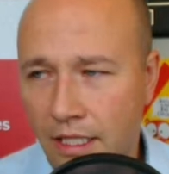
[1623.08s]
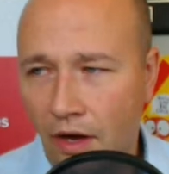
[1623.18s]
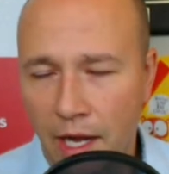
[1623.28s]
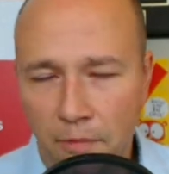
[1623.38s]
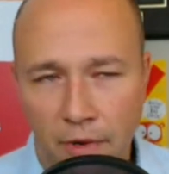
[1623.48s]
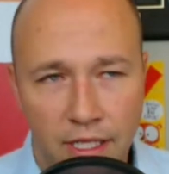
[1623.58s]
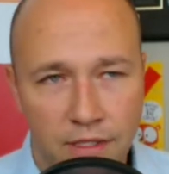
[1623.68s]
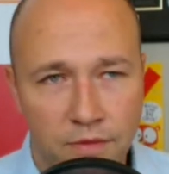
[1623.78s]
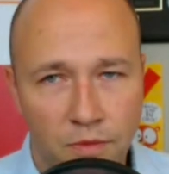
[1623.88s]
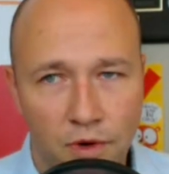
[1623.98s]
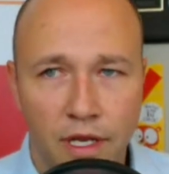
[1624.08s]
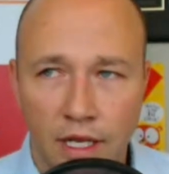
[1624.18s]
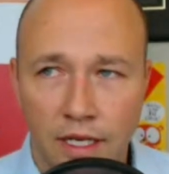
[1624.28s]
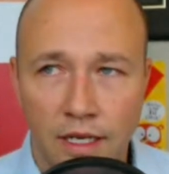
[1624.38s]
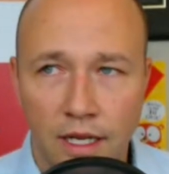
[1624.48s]
grind, but it's worth it.
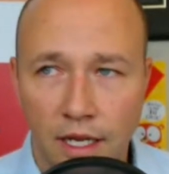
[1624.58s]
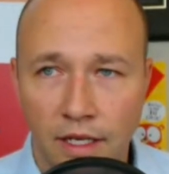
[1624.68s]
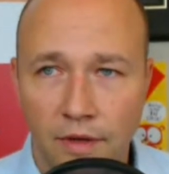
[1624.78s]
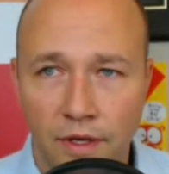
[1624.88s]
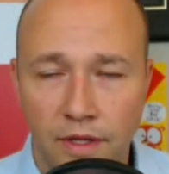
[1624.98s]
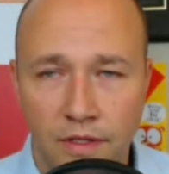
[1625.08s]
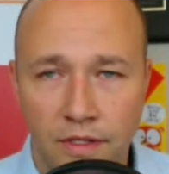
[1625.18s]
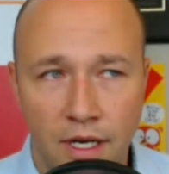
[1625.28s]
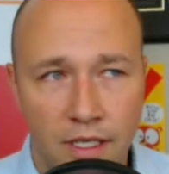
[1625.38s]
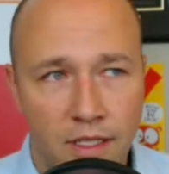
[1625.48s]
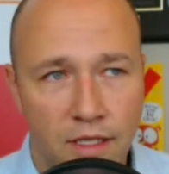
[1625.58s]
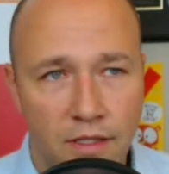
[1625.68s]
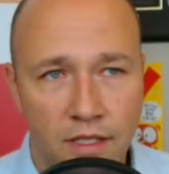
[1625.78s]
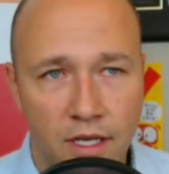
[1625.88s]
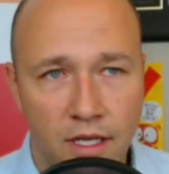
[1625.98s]
And you know what? There's not
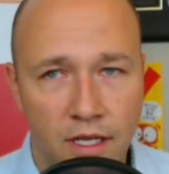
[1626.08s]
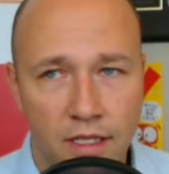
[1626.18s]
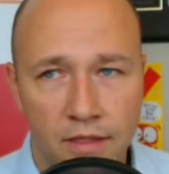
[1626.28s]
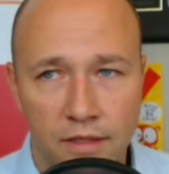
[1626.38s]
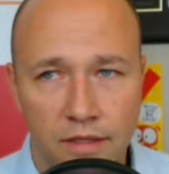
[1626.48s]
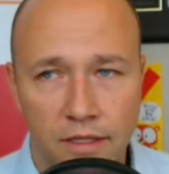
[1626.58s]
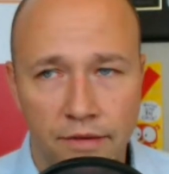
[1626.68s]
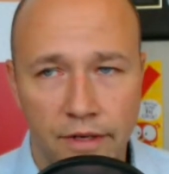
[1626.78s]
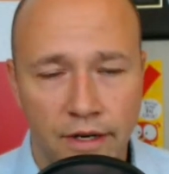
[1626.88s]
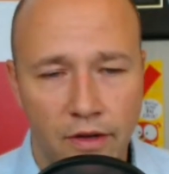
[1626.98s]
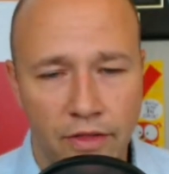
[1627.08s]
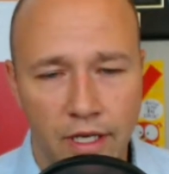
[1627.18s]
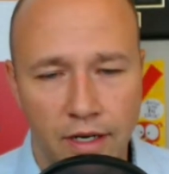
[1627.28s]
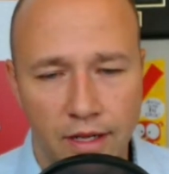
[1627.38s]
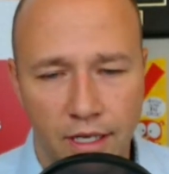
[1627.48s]
a career out
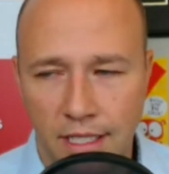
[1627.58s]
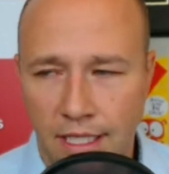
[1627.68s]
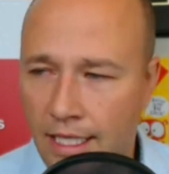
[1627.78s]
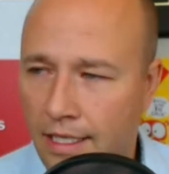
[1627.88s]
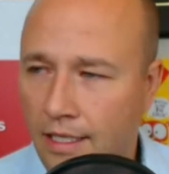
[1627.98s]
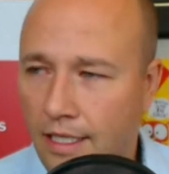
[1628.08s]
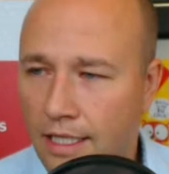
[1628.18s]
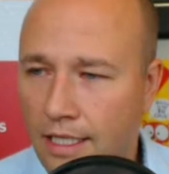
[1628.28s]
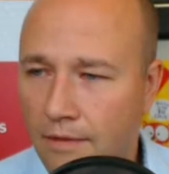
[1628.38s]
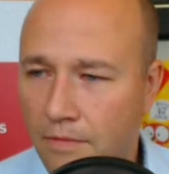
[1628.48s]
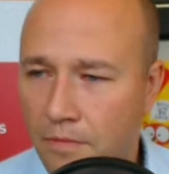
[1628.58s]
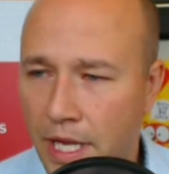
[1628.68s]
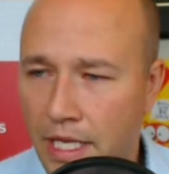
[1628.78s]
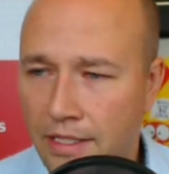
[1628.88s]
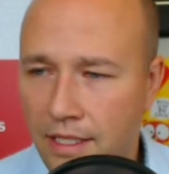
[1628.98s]
there that
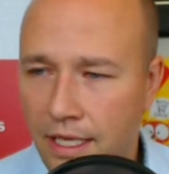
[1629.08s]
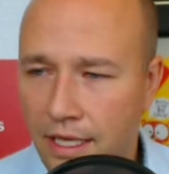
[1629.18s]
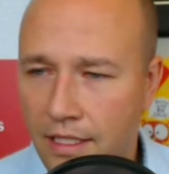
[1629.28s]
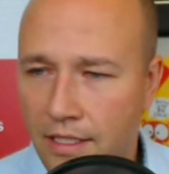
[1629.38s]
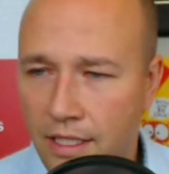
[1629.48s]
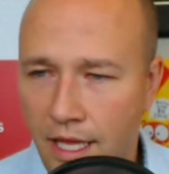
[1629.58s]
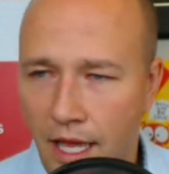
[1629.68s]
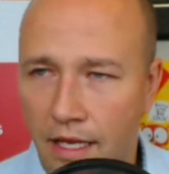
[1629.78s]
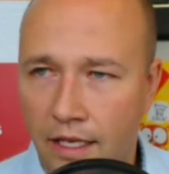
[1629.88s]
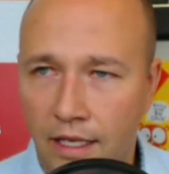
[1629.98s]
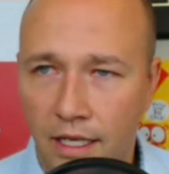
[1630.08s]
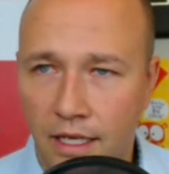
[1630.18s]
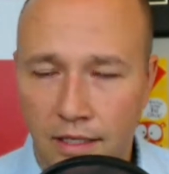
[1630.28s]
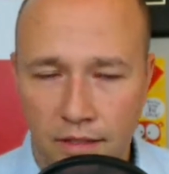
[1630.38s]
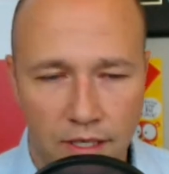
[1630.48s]
pays like this,
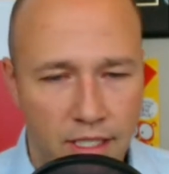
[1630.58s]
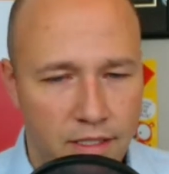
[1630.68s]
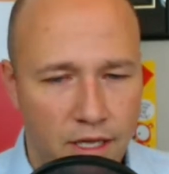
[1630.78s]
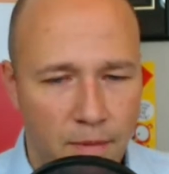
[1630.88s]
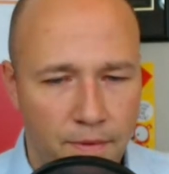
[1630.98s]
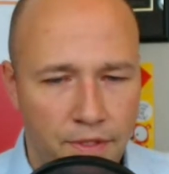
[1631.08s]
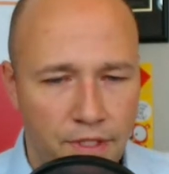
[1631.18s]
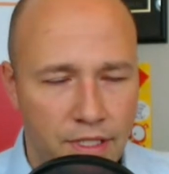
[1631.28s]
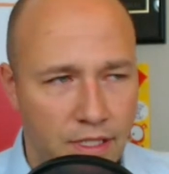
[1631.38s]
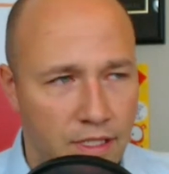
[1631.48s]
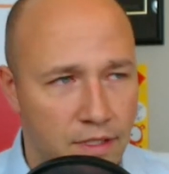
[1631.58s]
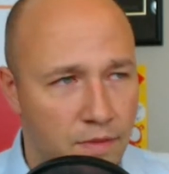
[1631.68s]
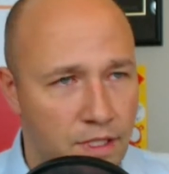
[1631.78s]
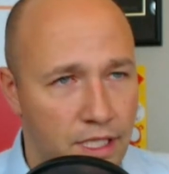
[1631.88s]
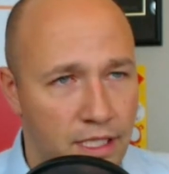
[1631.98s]
that creates the opportunities that this
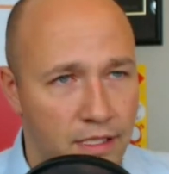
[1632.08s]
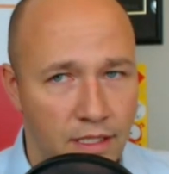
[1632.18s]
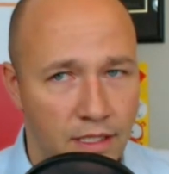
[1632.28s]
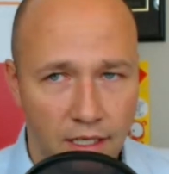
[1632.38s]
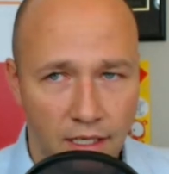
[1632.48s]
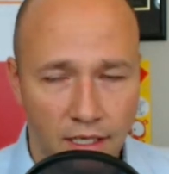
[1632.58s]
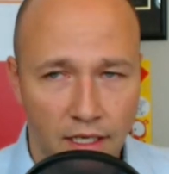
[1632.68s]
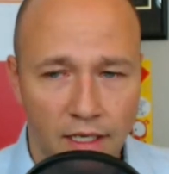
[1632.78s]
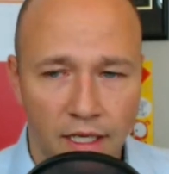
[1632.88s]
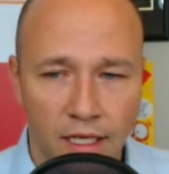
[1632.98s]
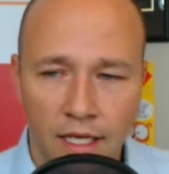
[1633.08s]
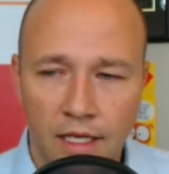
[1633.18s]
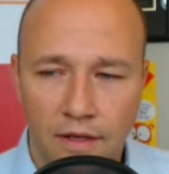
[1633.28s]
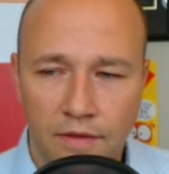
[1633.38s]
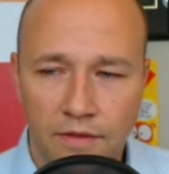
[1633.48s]
one does, and
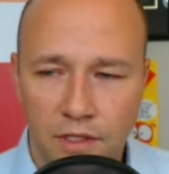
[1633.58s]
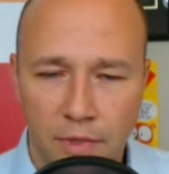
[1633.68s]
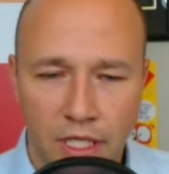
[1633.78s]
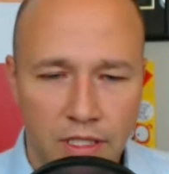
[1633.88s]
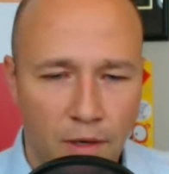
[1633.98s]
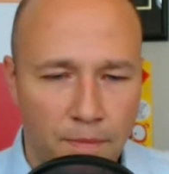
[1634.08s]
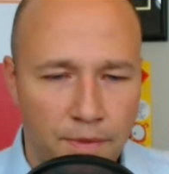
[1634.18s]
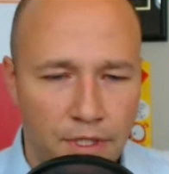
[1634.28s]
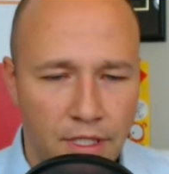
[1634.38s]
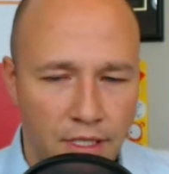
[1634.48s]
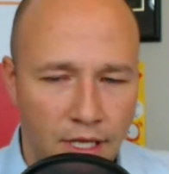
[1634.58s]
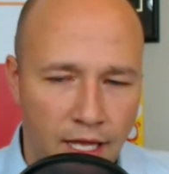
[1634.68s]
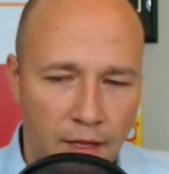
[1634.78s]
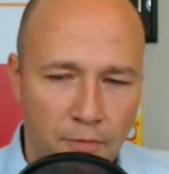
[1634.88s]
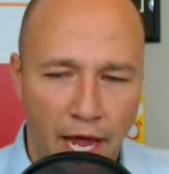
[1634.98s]
gives you as much opportunity
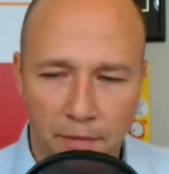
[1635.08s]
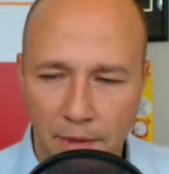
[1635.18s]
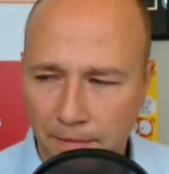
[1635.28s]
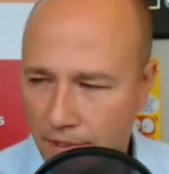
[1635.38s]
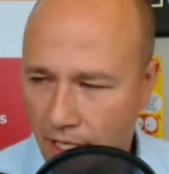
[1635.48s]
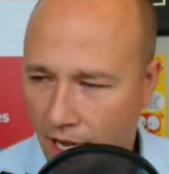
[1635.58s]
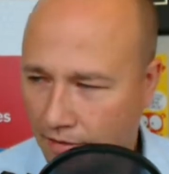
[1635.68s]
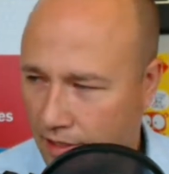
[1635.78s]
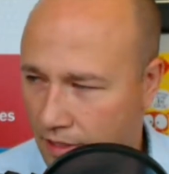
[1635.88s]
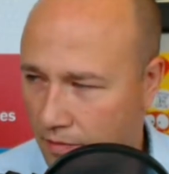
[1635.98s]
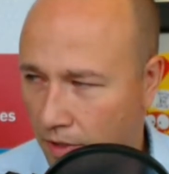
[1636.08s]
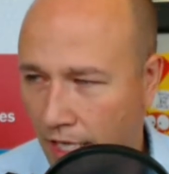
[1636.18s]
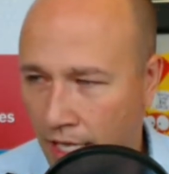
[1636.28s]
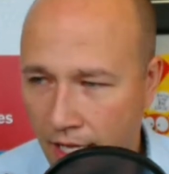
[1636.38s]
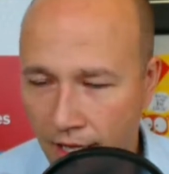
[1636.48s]
to impact people's lives as this one,
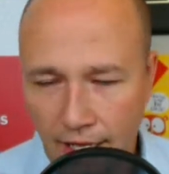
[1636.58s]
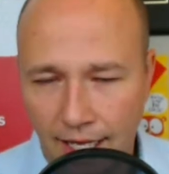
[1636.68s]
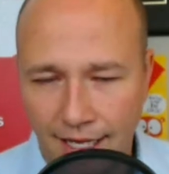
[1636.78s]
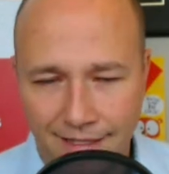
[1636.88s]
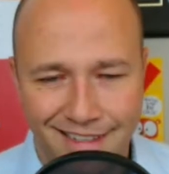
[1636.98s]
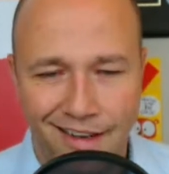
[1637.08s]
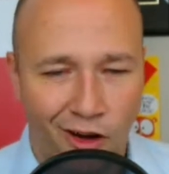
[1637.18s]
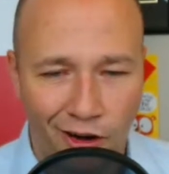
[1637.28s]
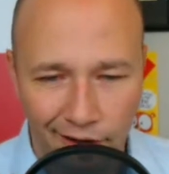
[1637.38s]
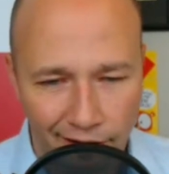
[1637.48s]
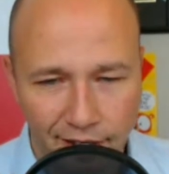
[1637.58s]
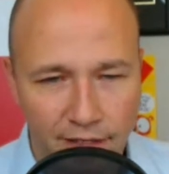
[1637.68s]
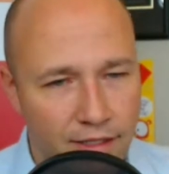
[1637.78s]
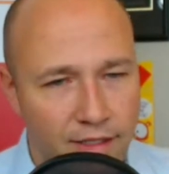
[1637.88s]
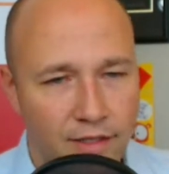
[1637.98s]
that isn't hard.
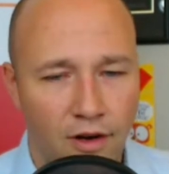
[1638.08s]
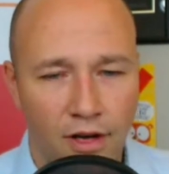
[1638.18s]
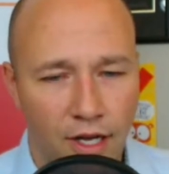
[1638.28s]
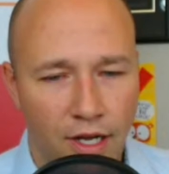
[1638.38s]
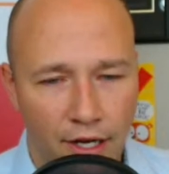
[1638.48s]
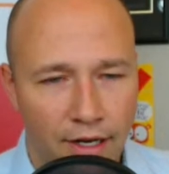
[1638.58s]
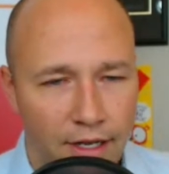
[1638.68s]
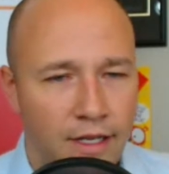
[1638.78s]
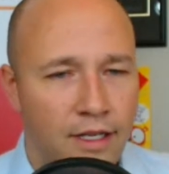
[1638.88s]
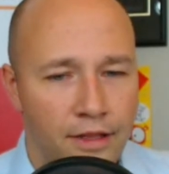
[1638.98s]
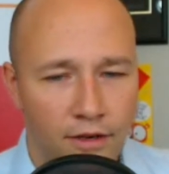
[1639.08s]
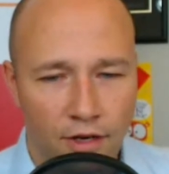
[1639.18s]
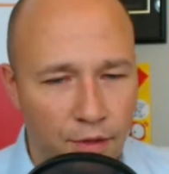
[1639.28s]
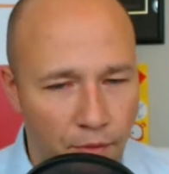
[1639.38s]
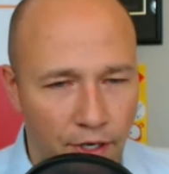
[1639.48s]
They're all hard. They're
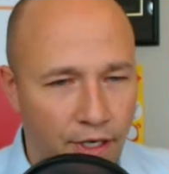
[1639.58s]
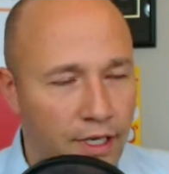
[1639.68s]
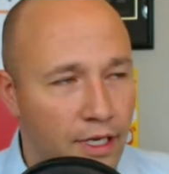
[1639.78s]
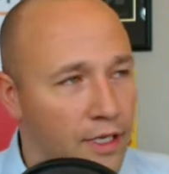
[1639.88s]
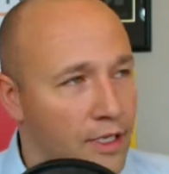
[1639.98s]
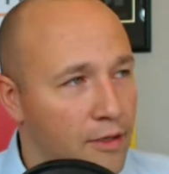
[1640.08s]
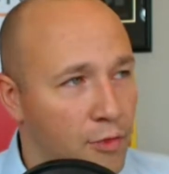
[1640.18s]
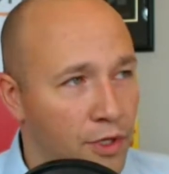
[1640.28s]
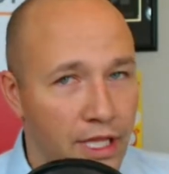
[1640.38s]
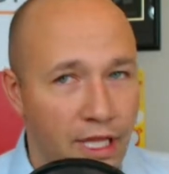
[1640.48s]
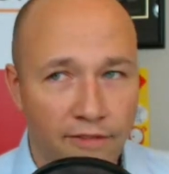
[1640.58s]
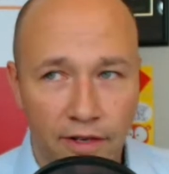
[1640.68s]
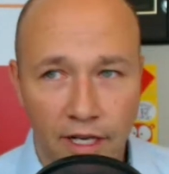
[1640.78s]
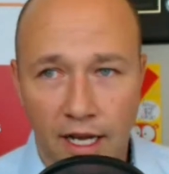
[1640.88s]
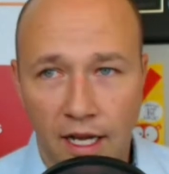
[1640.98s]
all work. Put the
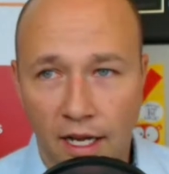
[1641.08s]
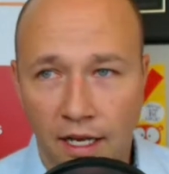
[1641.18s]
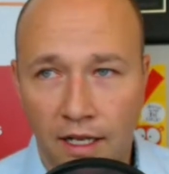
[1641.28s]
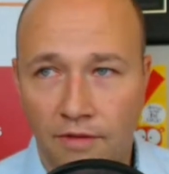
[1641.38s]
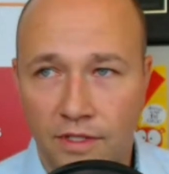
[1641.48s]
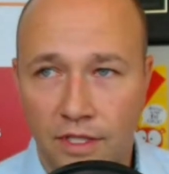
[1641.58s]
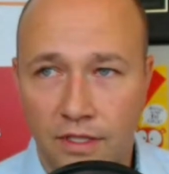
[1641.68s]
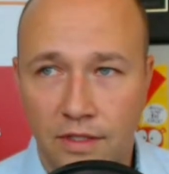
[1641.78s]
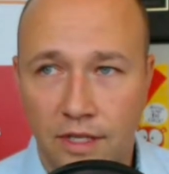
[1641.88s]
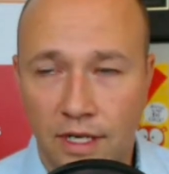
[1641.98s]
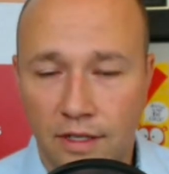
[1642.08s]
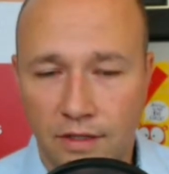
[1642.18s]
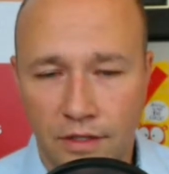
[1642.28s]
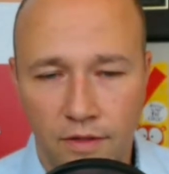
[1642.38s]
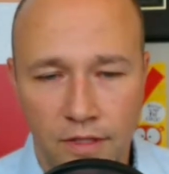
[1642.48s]
effort in, and the results are there.
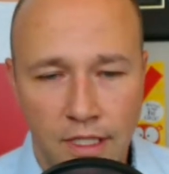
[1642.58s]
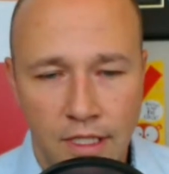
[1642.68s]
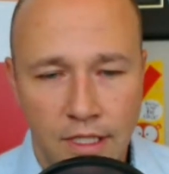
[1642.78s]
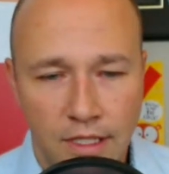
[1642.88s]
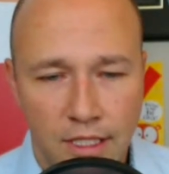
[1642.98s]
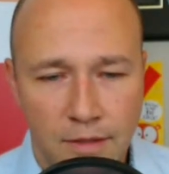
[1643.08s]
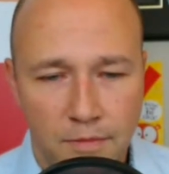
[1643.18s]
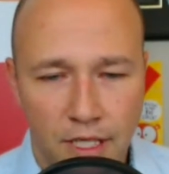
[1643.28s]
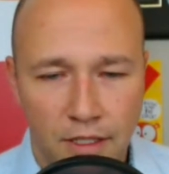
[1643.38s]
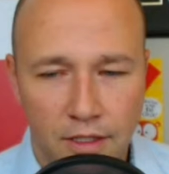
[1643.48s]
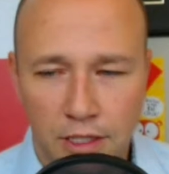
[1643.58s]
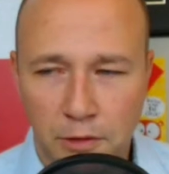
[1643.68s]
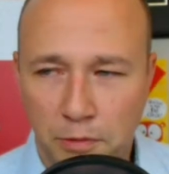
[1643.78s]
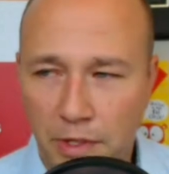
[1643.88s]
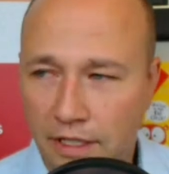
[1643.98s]
So that's my little
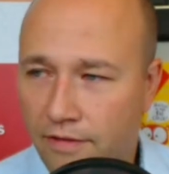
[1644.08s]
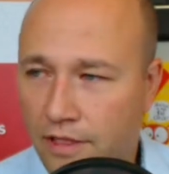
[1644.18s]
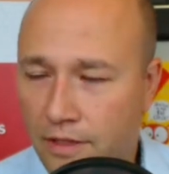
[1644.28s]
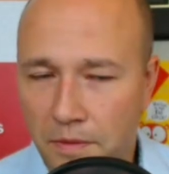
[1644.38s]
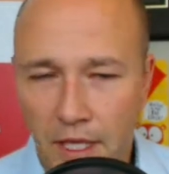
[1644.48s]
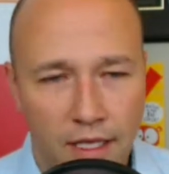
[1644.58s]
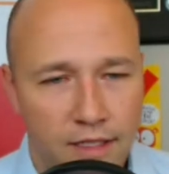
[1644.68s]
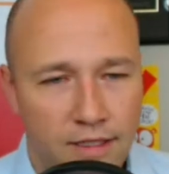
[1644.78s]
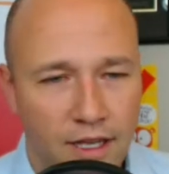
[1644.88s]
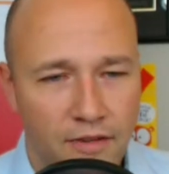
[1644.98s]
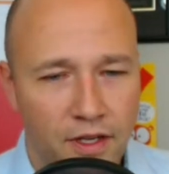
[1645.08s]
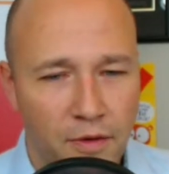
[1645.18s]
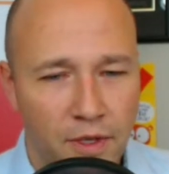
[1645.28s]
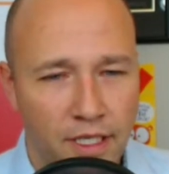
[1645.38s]
spiel for this week. Have a good one.